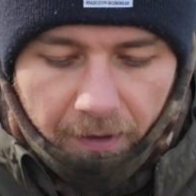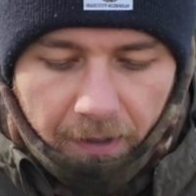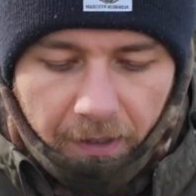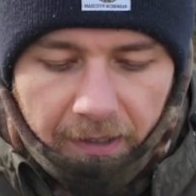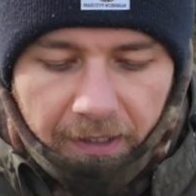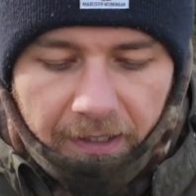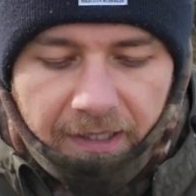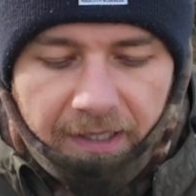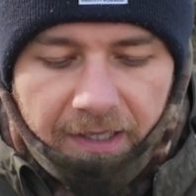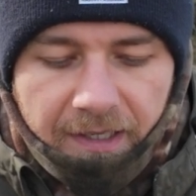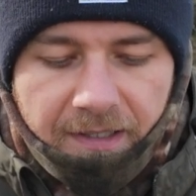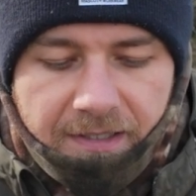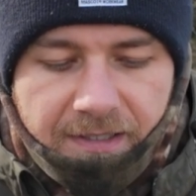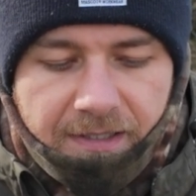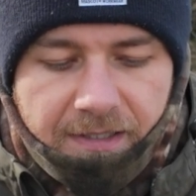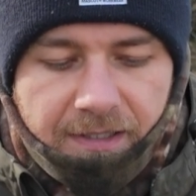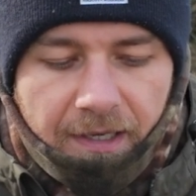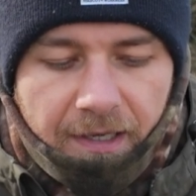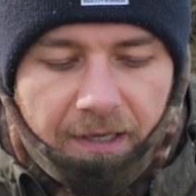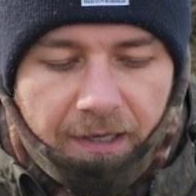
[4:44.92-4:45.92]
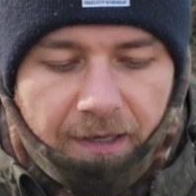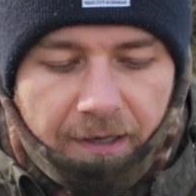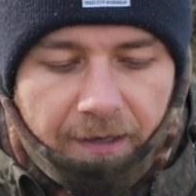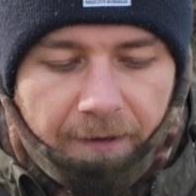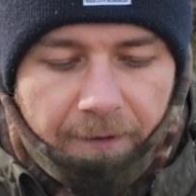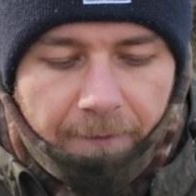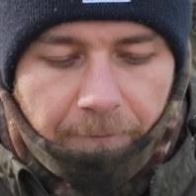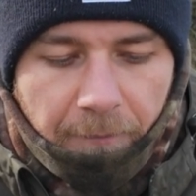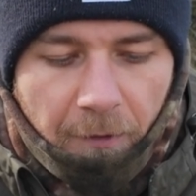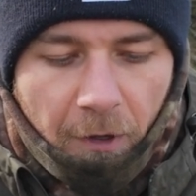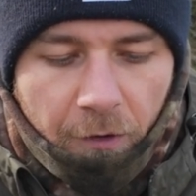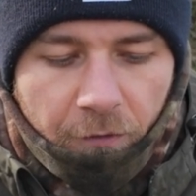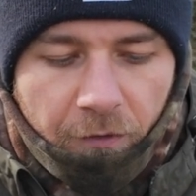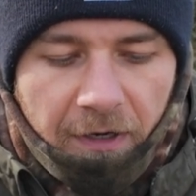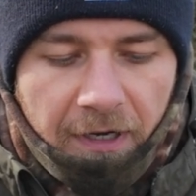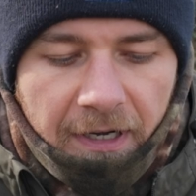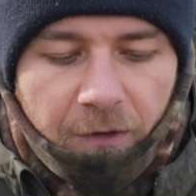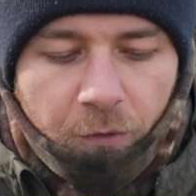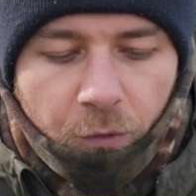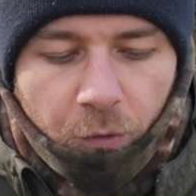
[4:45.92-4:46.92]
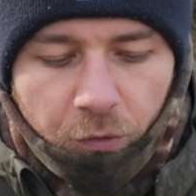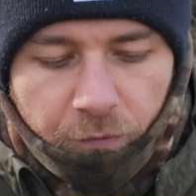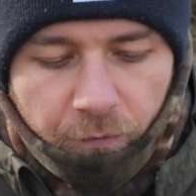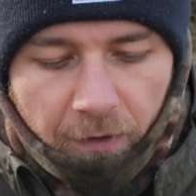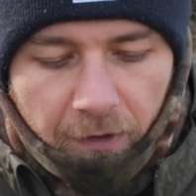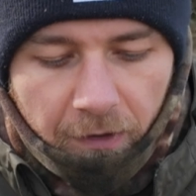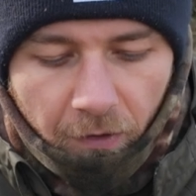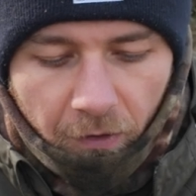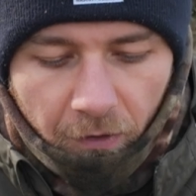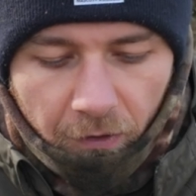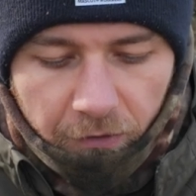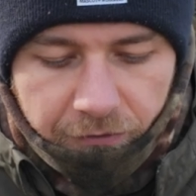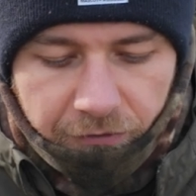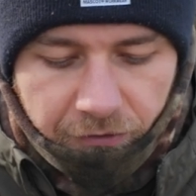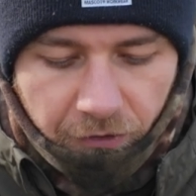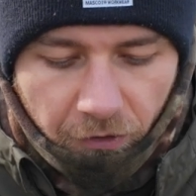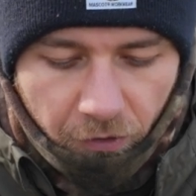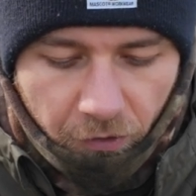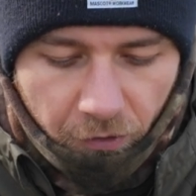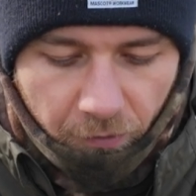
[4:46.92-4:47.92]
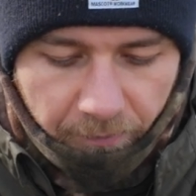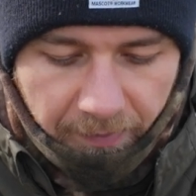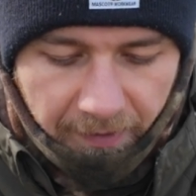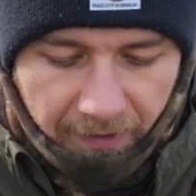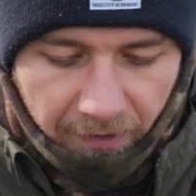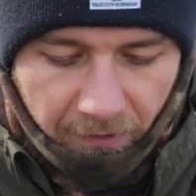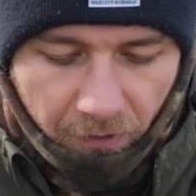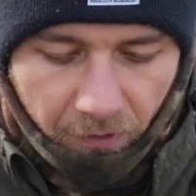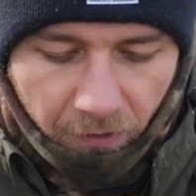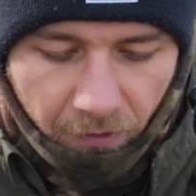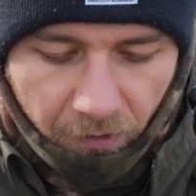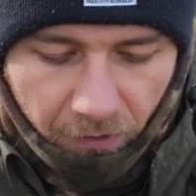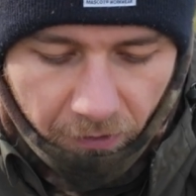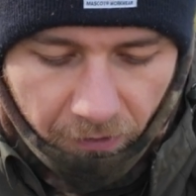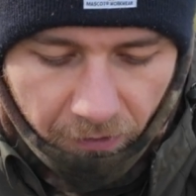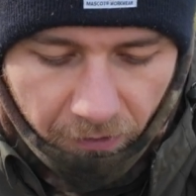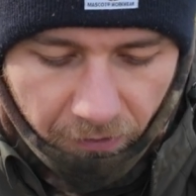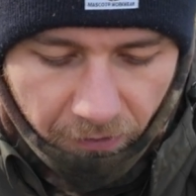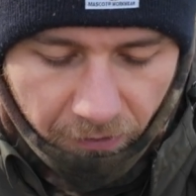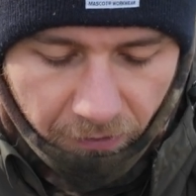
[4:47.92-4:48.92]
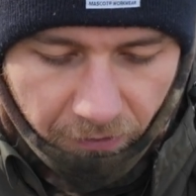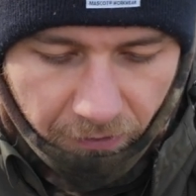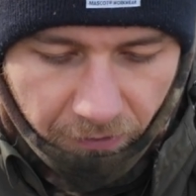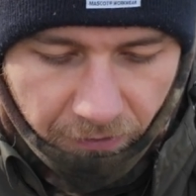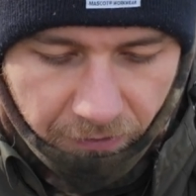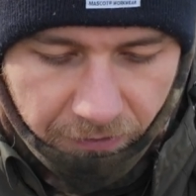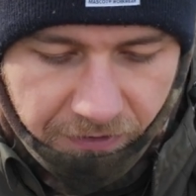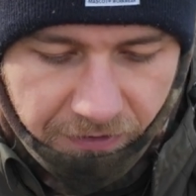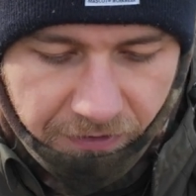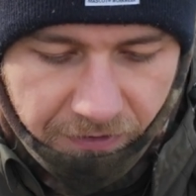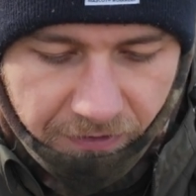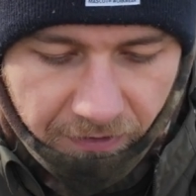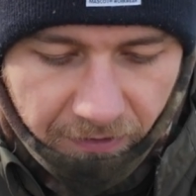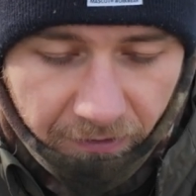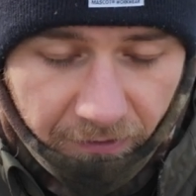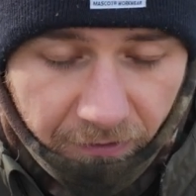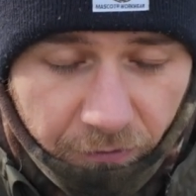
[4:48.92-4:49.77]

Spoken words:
It is a really good one also because